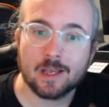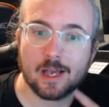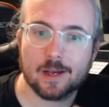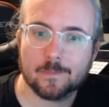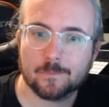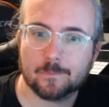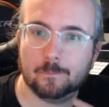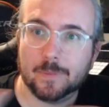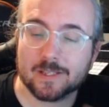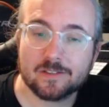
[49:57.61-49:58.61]

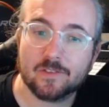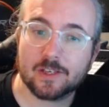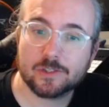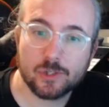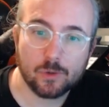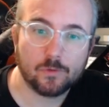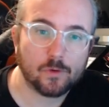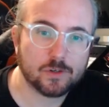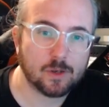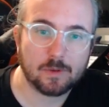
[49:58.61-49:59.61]
Bitvig 2,
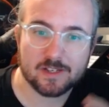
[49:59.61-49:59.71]
for example,